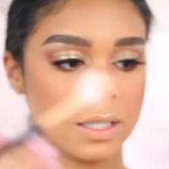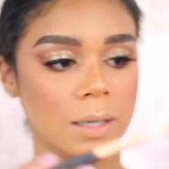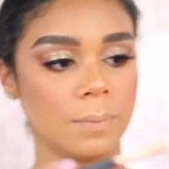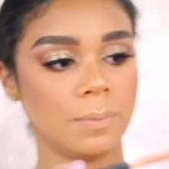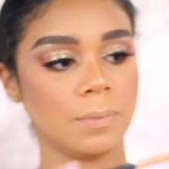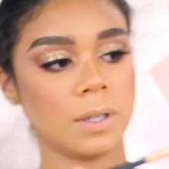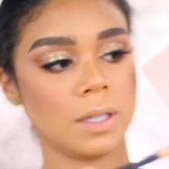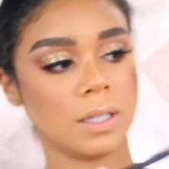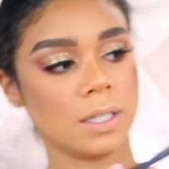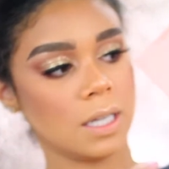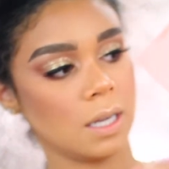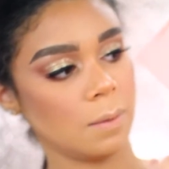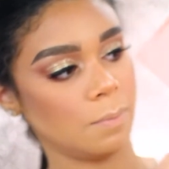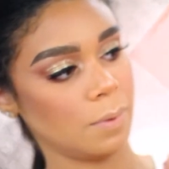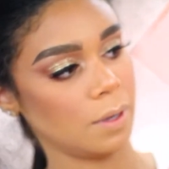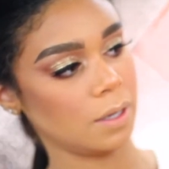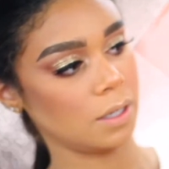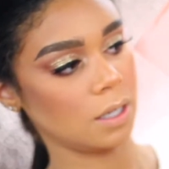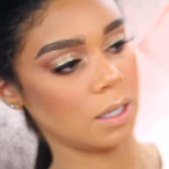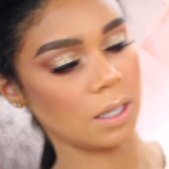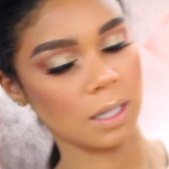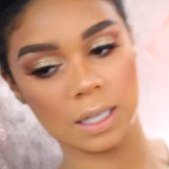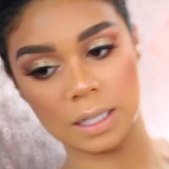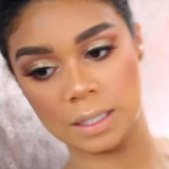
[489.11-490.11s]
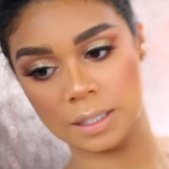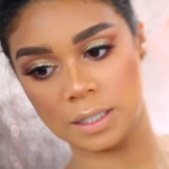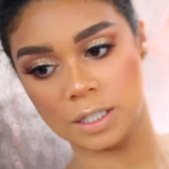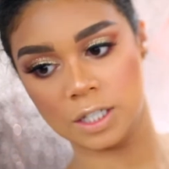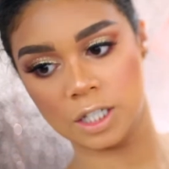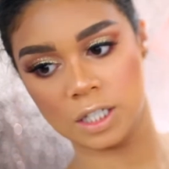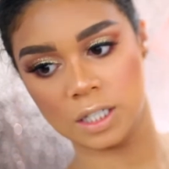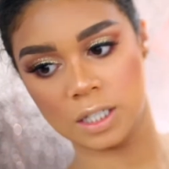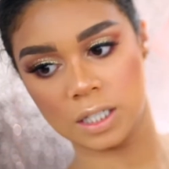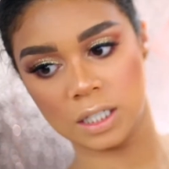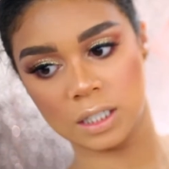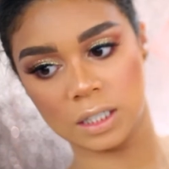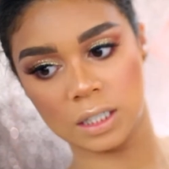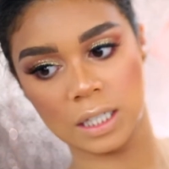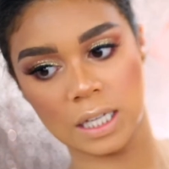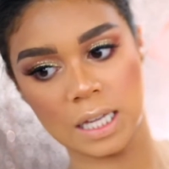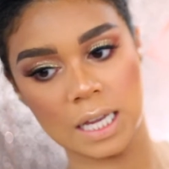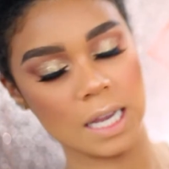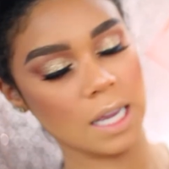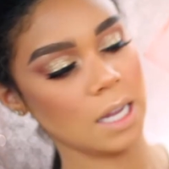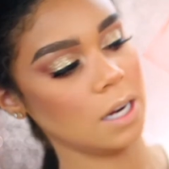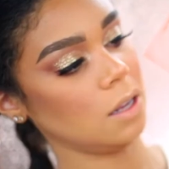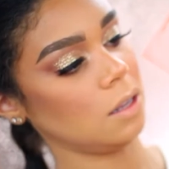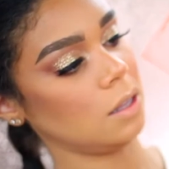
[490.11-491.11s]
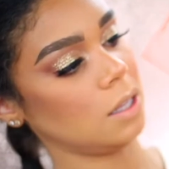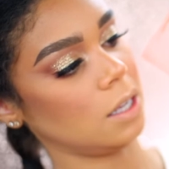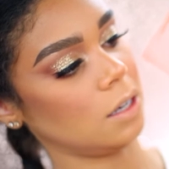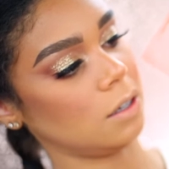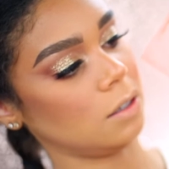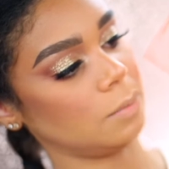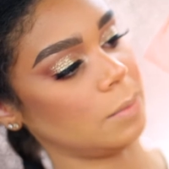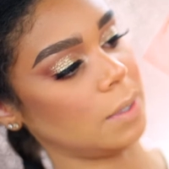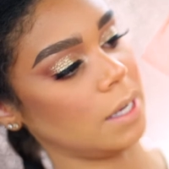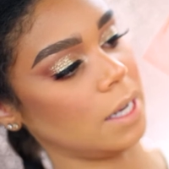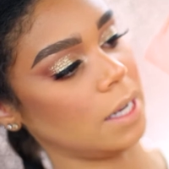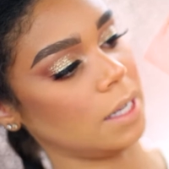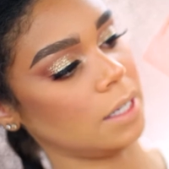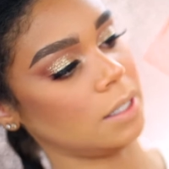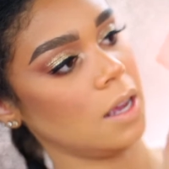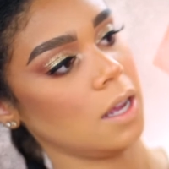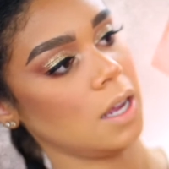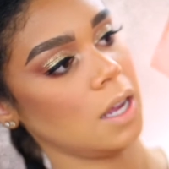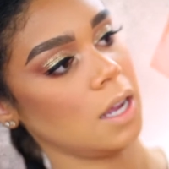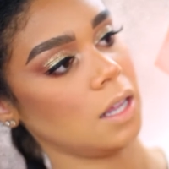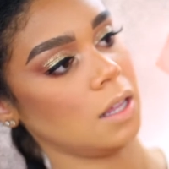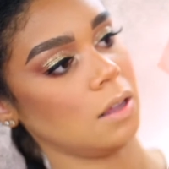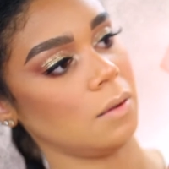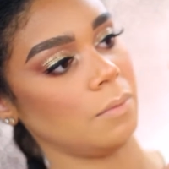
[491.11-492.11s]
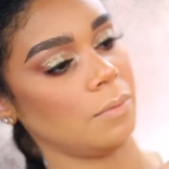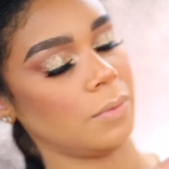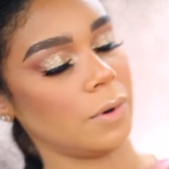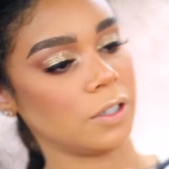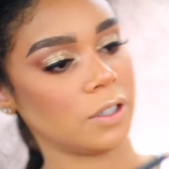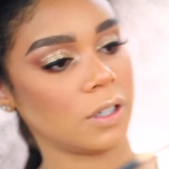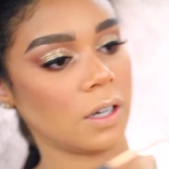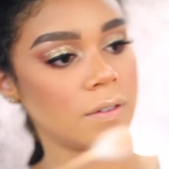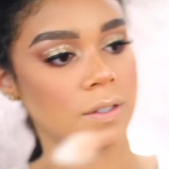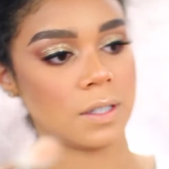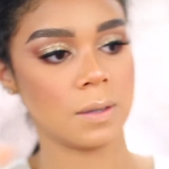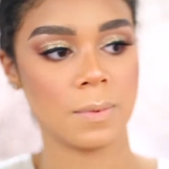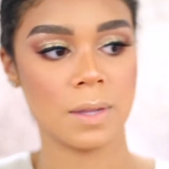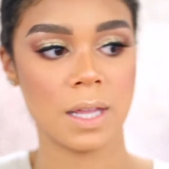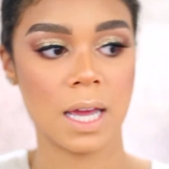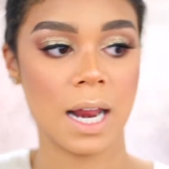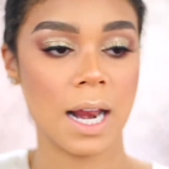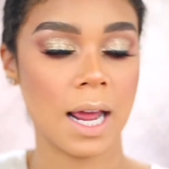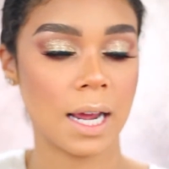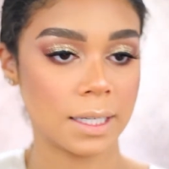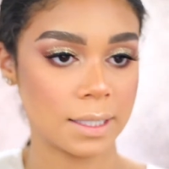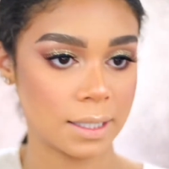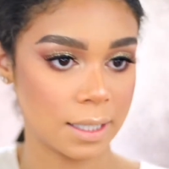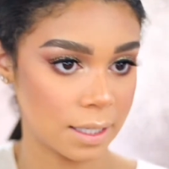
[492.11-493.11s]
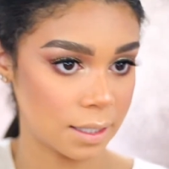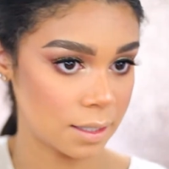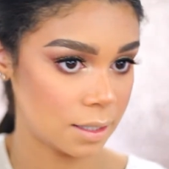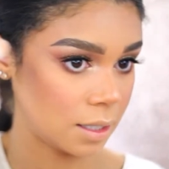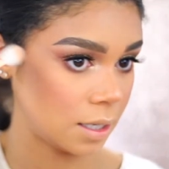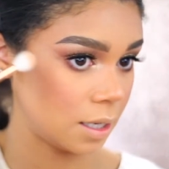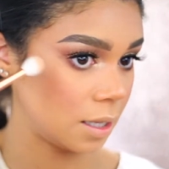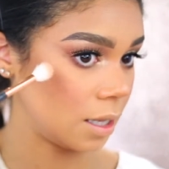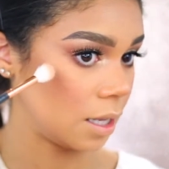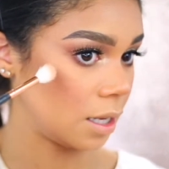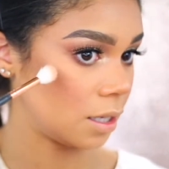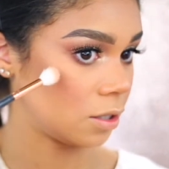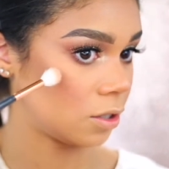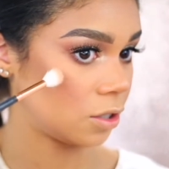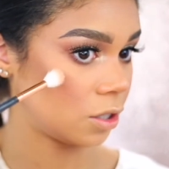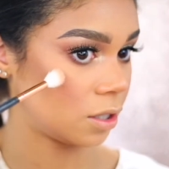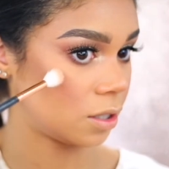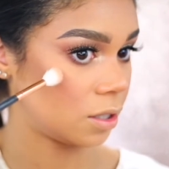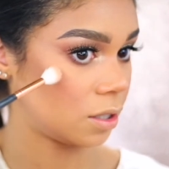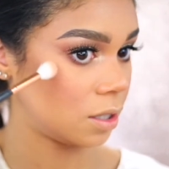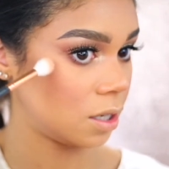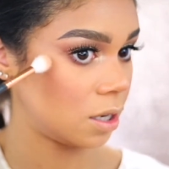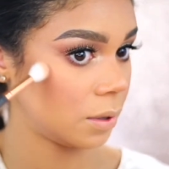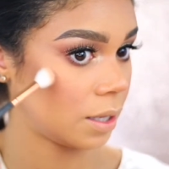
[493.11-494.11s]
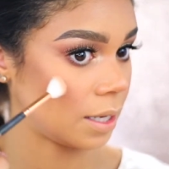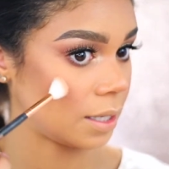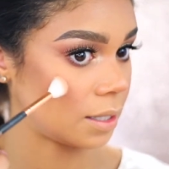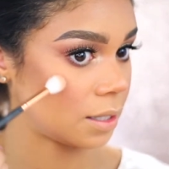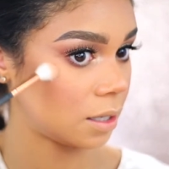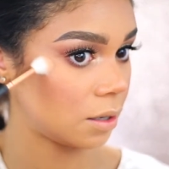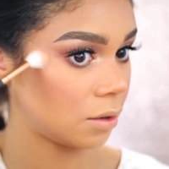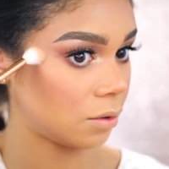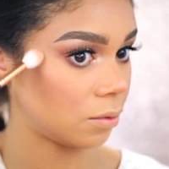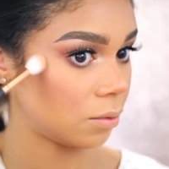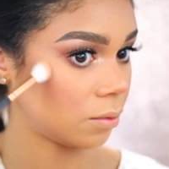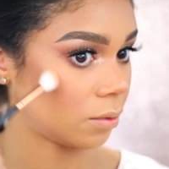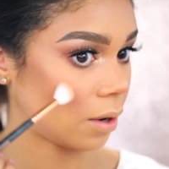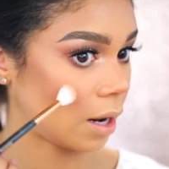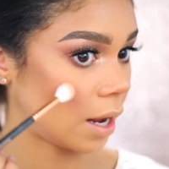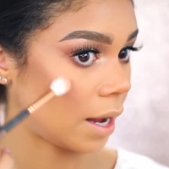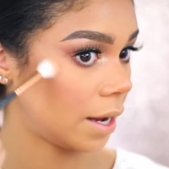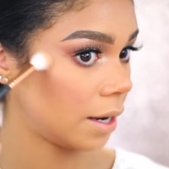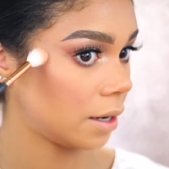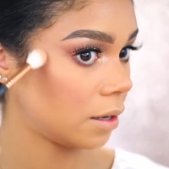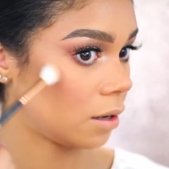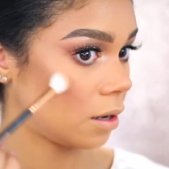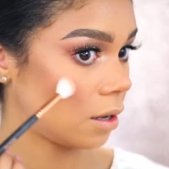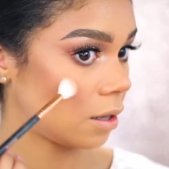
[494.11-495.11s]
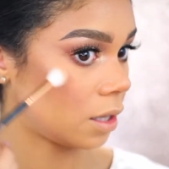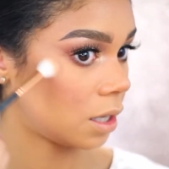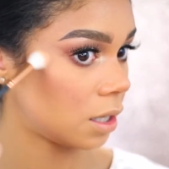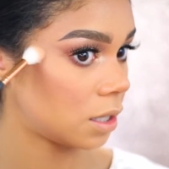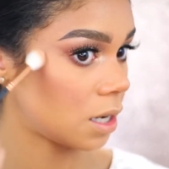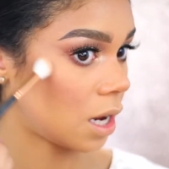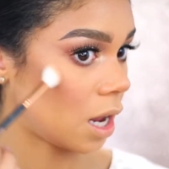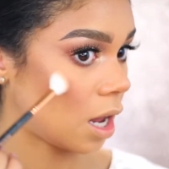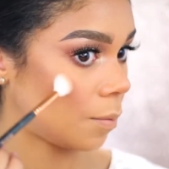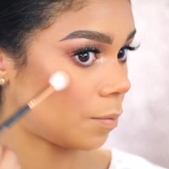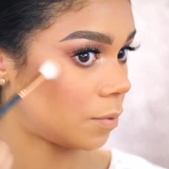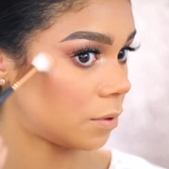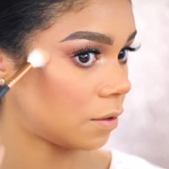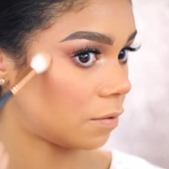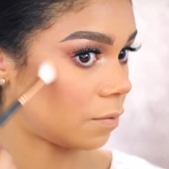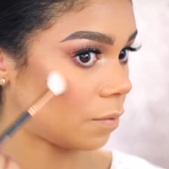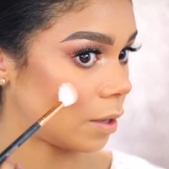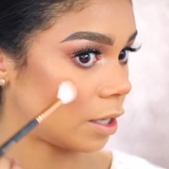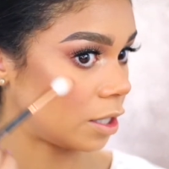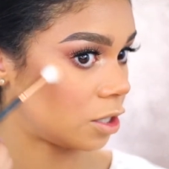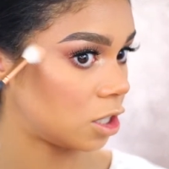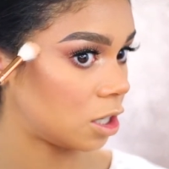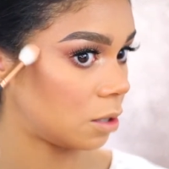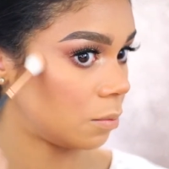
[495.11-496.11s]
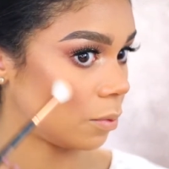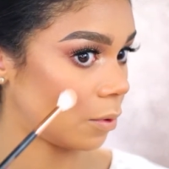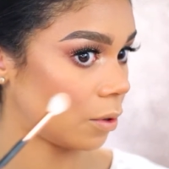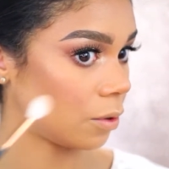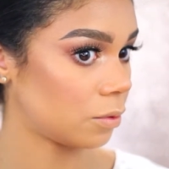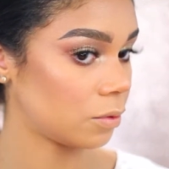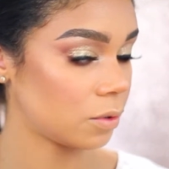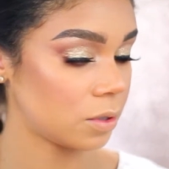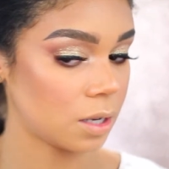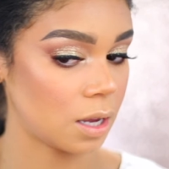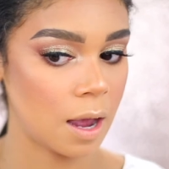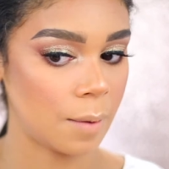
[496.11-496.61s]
dip the tip into this just a little bit, brush off some of that excess, and then just place it right on the tops of my cheekbones.